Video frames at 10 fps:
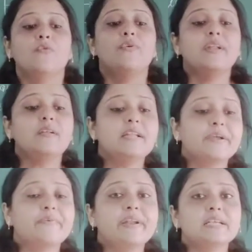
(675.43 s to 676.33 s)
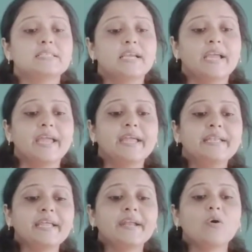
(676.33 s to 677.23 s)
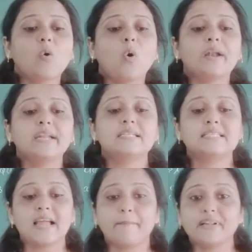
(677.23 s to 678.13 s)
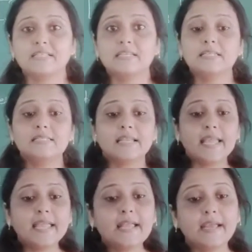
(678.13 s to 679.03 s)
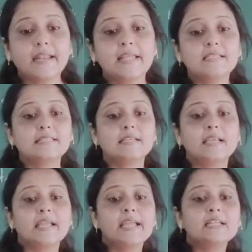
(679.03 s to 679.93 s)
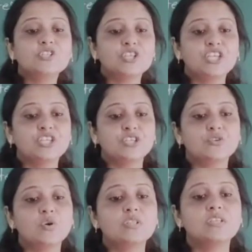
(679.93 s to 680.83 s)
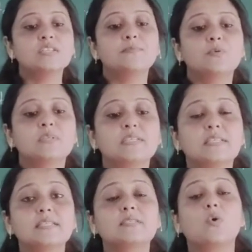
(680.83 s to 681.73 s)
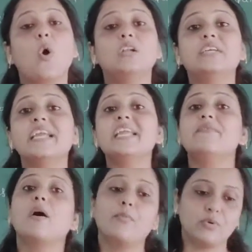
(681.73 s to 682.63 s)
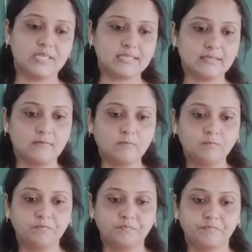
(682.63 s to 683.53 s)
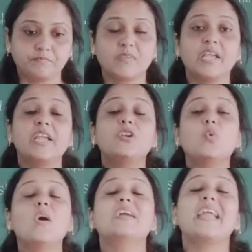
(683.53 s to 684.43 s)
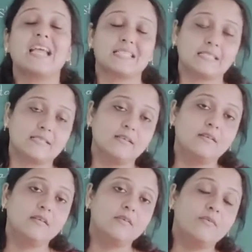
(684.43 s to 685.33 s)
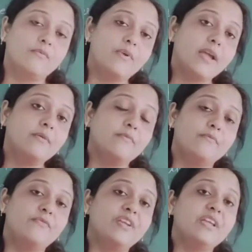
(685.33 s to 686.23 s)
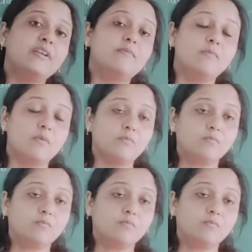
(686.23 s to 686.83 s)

When a liquid is heated or its temperature is increased, it changes, or this process is called evaporation into a gas. When we